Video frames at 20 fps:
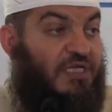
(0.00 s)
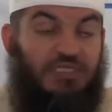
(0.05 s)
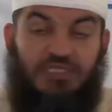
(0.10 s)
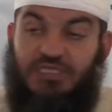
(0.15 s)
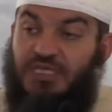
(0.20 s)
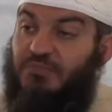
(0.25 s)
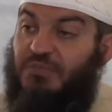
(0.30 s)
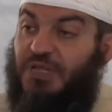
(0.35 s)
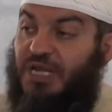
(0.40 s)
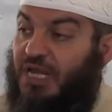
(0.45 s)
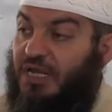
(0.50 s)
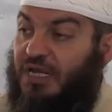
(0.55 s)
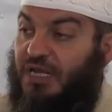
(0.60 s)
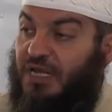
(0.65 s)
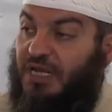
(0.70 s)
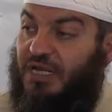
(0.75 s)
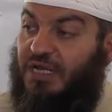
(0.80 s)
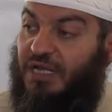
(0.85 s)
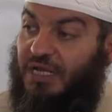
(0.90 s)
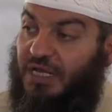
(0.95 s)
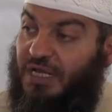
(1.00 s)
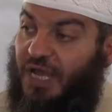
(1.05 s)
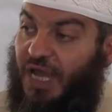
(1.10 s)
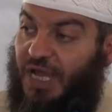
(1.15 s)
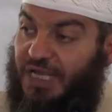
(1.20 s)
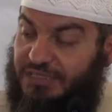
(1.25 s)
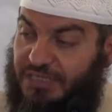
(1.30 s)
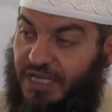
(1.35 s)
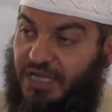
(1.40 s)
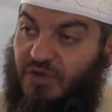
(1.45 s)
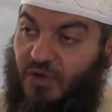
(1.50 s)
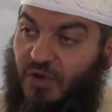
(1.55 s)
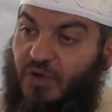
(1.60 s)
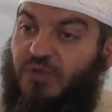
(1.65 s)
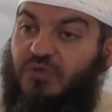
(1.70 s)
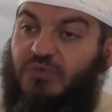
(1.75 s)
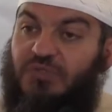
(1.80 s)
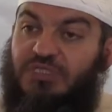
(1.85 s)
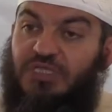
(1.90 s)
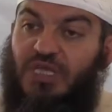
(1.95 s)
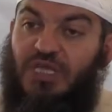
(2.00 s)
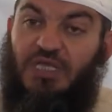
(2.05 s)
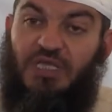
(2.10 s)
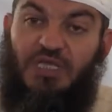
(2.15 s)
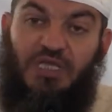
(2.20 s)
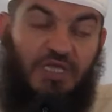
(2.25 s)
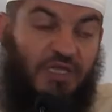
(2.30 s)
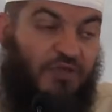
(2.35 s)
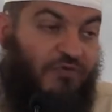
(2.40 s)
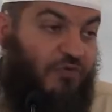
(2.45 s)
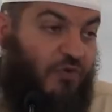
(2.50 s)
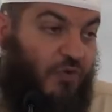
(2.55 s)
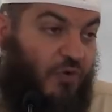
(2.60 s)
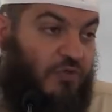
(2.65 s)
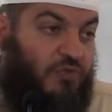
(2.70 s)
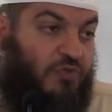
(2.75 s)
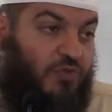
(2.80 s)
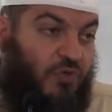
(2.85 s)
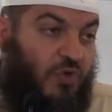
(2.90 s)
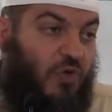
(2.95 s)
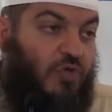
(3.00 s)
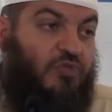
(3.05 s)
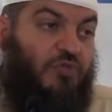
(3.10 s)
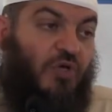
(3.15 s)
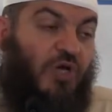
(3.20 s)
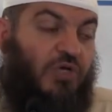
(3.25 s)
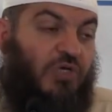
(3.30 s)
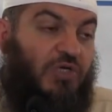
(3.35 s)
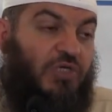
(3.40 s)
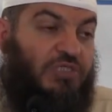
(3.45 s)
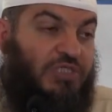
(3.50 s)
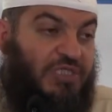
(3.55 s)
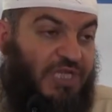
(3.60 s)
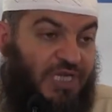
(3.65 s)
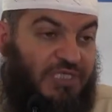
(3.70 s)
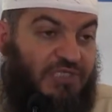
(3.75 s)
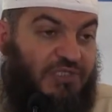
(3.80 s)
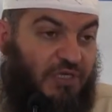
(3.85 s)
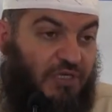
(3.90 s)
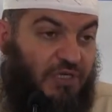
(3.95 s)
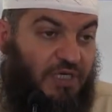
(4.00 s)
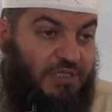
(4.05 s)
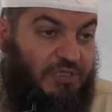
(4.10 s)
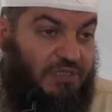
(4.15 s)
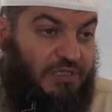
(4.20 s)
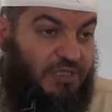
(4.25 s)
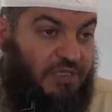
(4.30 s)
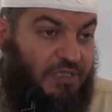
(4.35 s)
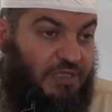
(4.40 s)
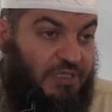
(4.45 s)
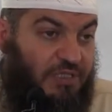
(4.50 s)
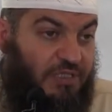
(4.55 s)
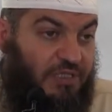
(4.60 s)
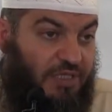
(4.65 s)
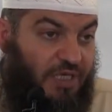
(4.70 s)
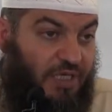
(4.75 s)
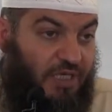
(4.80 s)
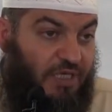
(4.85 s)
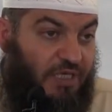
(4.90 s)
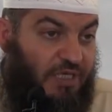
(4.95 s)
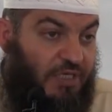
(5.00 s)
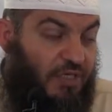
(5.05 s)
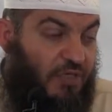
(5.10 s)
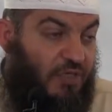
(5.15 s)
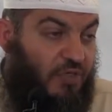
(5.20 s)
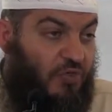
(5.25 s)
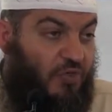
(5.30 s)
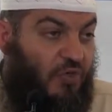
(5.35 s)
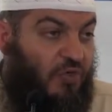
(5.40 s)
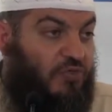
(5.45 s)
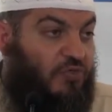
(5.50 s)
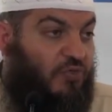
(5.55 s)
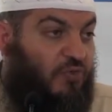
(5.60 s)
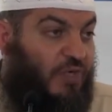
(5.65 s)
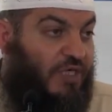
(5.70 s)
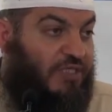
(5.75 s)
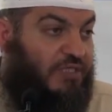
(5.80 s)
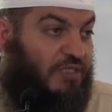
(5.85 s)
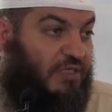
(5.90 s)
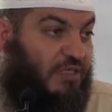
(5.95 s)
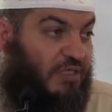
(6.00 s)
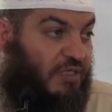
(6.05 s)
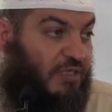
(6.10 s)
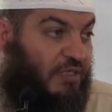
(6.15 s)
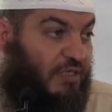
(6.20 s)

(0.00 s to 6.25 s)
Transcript: Similarly, as I always say, if you want to go to a good restaurant, yeah, go to what?